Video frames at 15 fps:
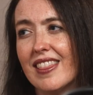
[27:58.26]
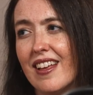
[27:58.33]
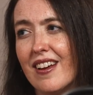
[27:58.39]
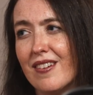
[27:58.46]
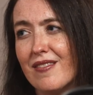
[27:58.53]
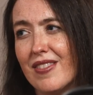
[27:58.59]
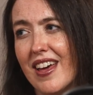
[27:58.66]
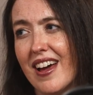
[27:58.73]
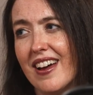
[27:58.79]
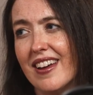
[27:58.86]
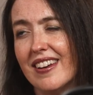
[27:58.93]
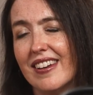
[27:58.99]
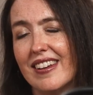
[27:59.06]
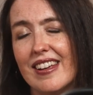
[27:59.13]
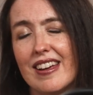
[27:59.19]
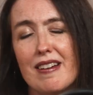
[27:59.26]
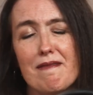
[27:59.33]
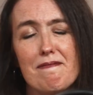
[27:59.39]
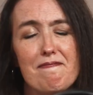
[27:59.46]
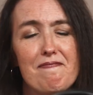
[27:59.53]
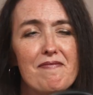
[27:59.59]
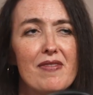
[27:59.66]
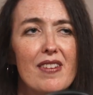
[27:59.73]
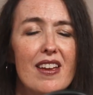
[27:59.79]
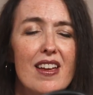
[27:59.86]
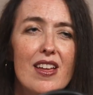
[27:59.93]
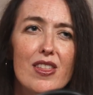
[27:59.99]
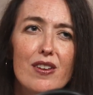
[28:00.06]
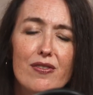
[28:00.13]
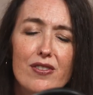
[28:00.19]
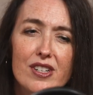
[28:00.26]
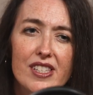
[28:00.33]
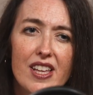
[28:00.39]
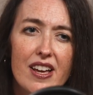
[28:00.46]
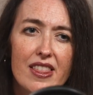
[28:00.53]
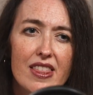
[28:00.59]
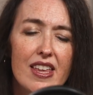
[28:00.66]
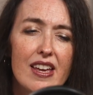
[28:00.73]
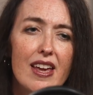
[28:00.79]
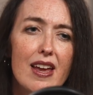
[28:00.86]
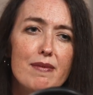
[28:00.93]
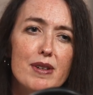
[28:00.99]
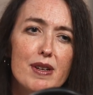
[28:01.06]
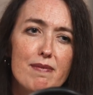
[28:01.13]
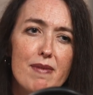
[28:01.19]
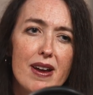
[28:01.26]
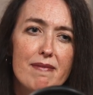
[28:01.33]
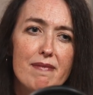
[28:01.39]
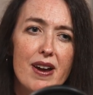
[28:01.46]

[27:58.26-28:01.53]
love that. The first thought that came to my